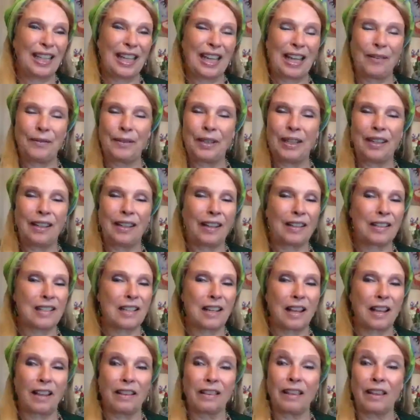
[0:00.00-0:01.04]
I mean, that's,
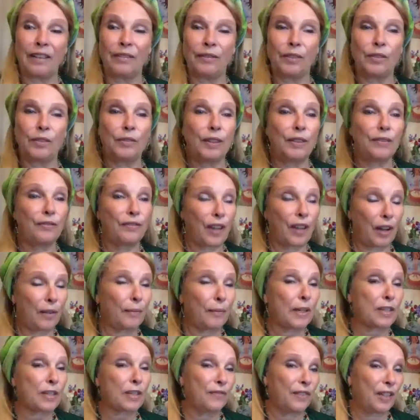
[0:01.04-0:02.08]
I think, what we're very
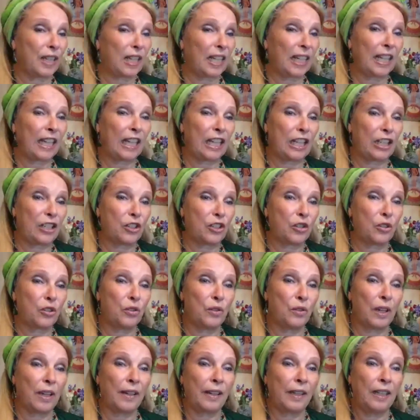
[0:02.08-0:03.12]
much feeling here
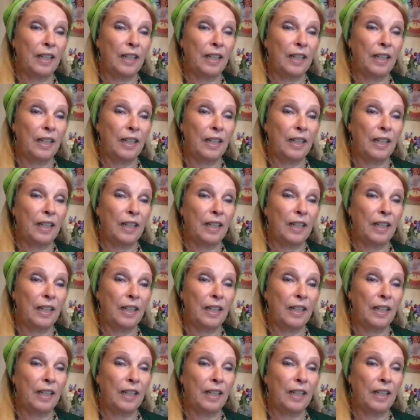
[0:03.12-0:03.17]
too.